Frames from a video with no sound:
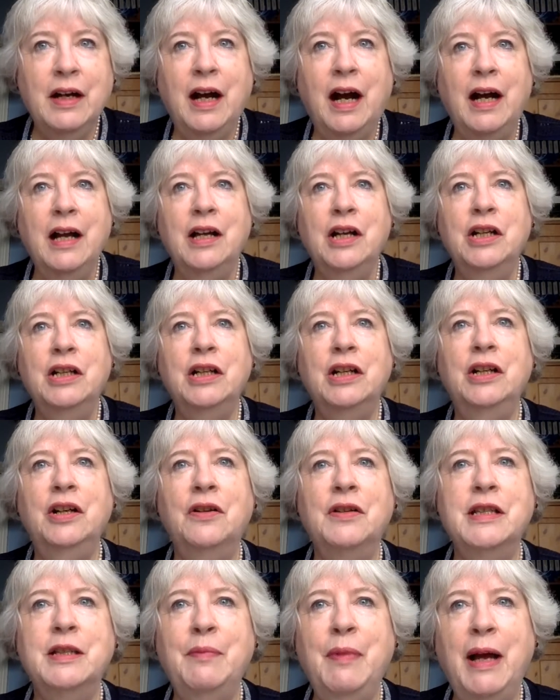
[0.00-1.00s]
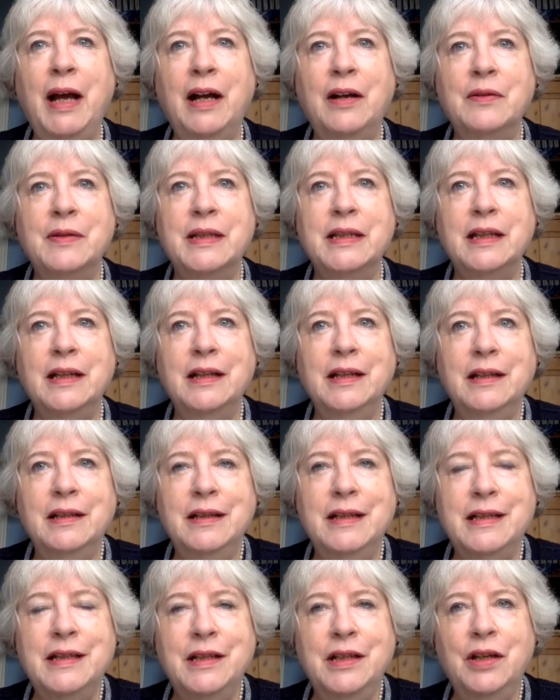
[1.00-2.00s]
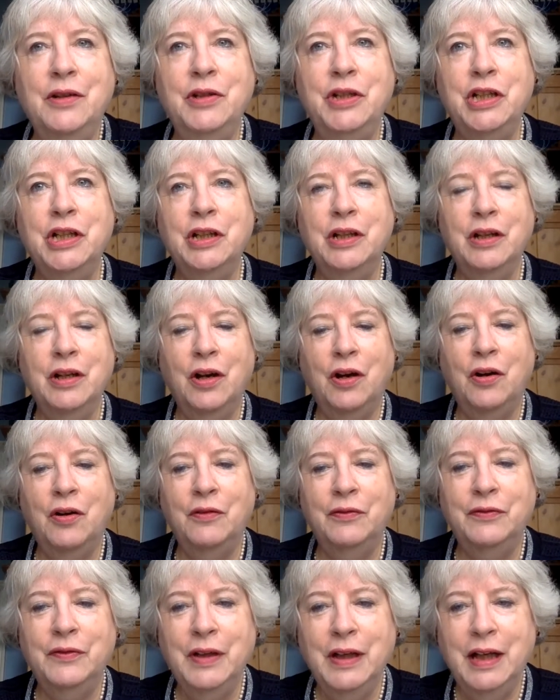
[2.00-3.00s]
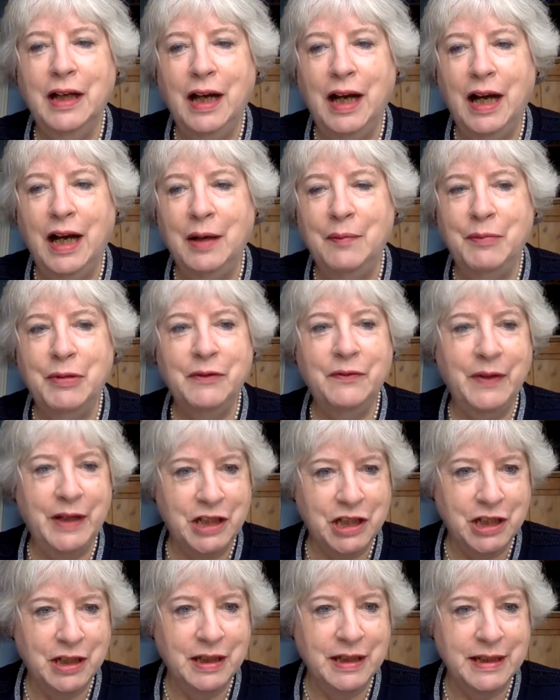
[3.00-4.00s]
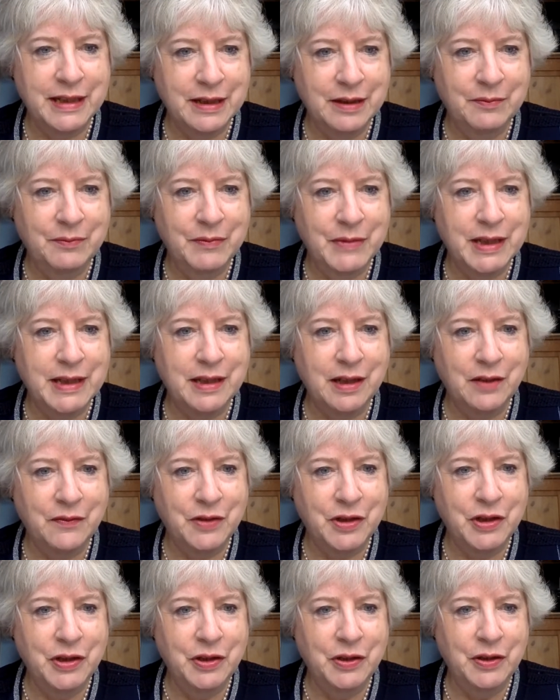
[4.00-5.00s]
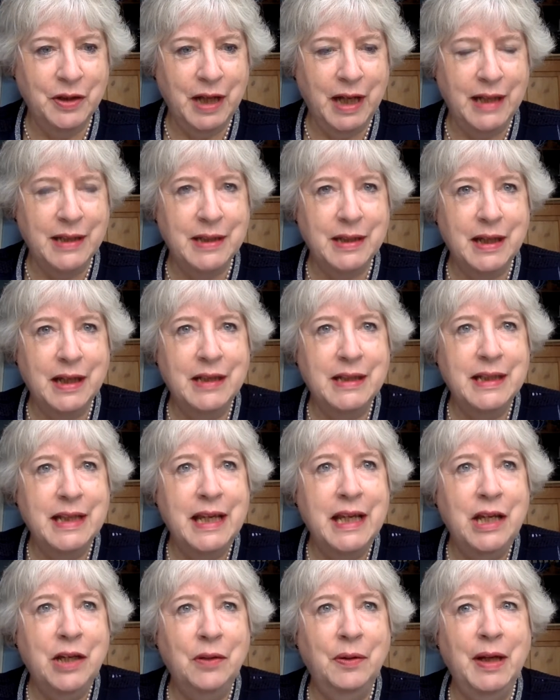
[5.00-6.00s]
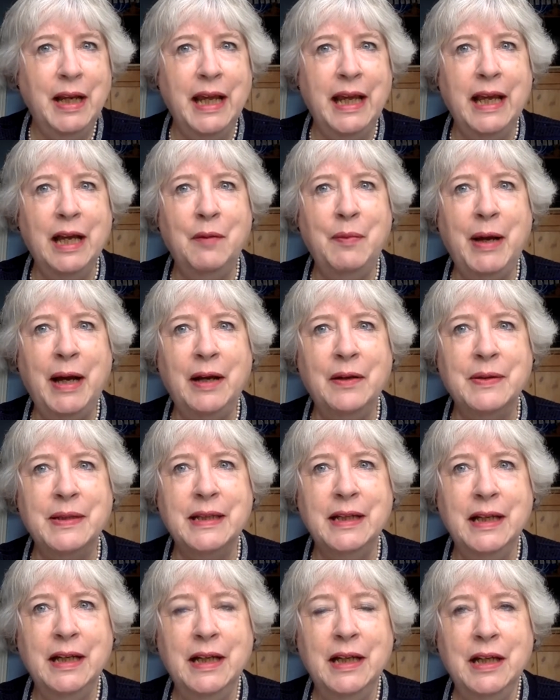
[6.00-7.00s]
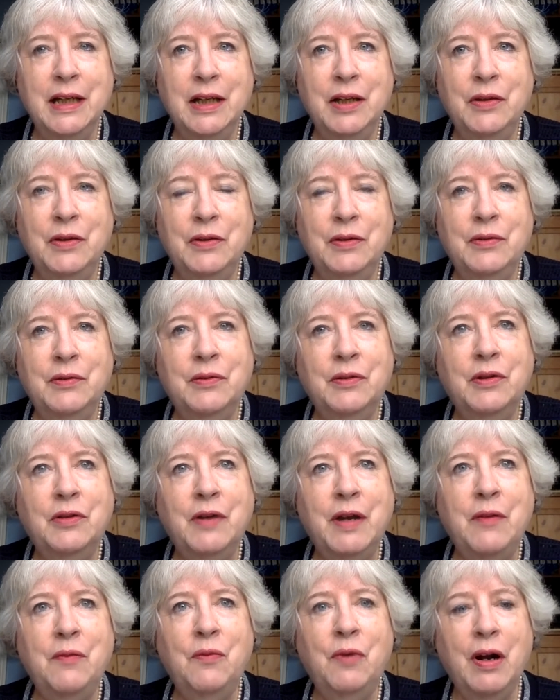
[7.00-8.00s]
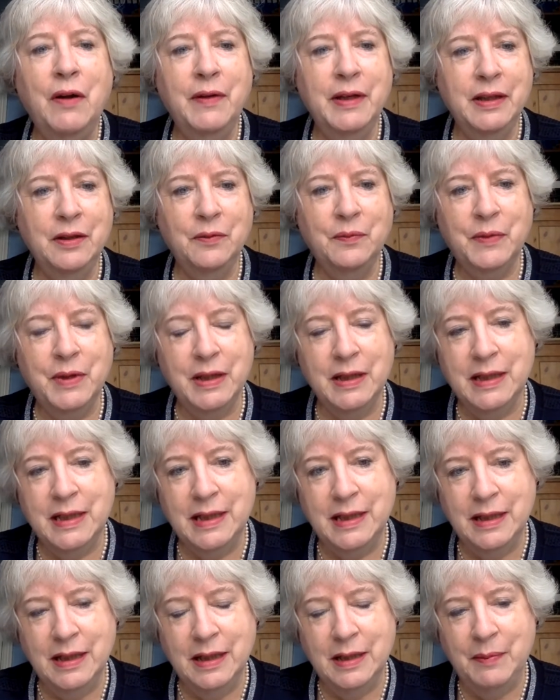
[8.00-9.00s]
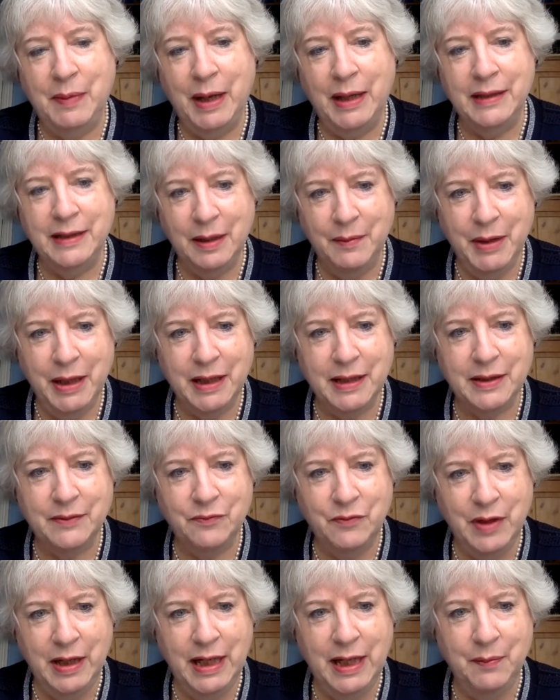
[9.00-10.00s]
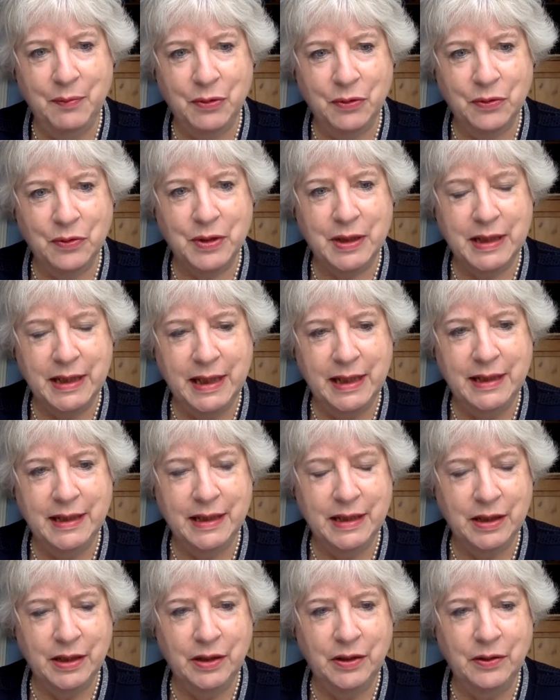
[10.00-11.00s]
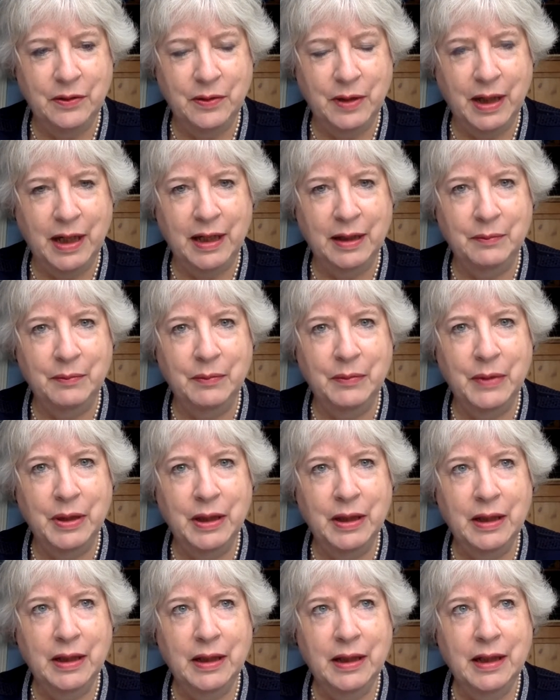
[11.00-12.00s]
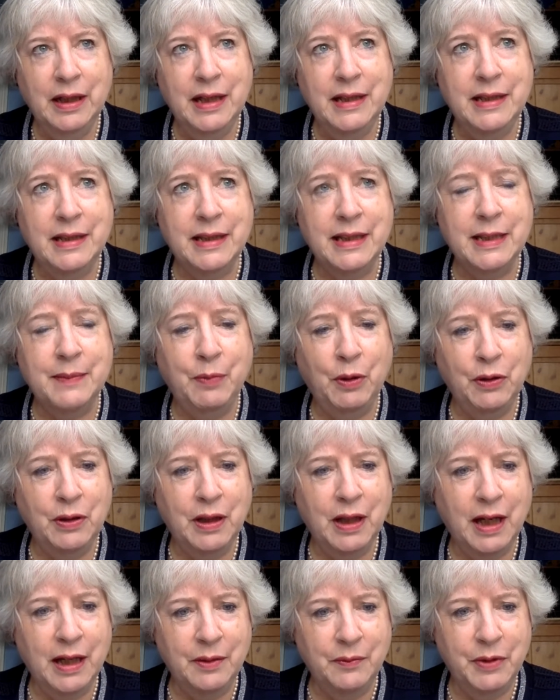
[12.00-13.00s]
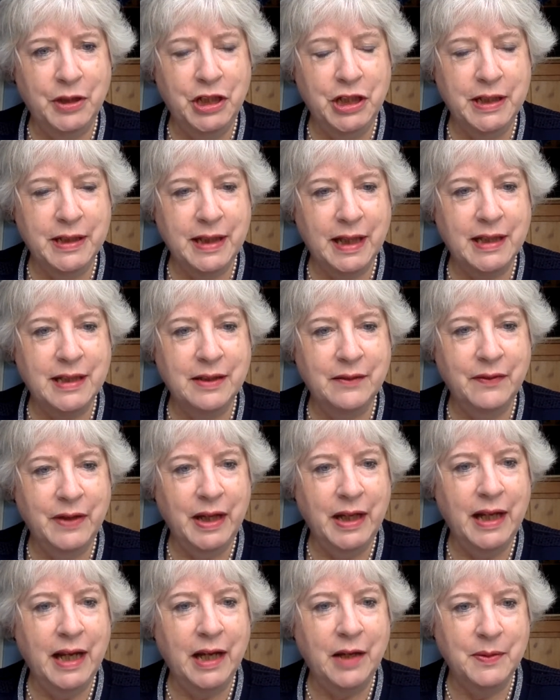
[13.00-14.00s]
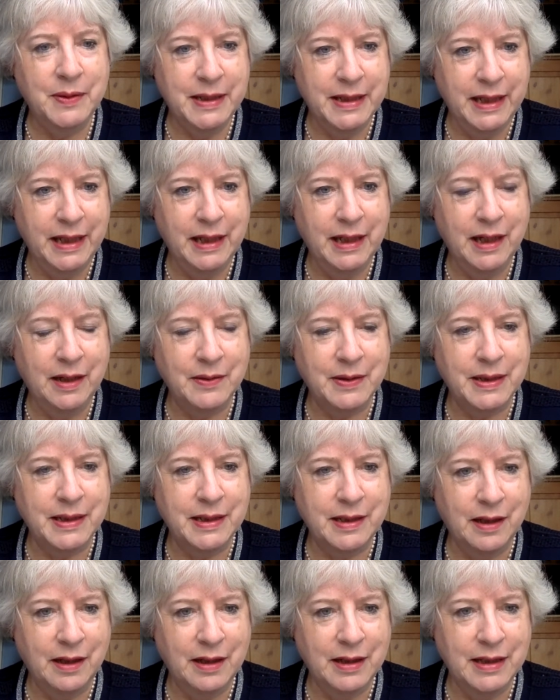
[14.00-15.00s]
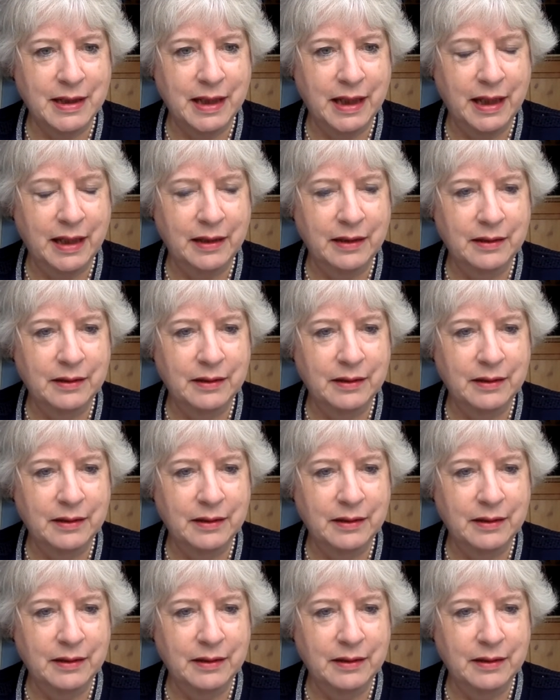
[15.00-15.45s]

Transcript: I heard a lot about this notion of professionalism this afternoon and equally about the great worry that the pandemic has really brought into the spotlight, which is that of inequity in our society.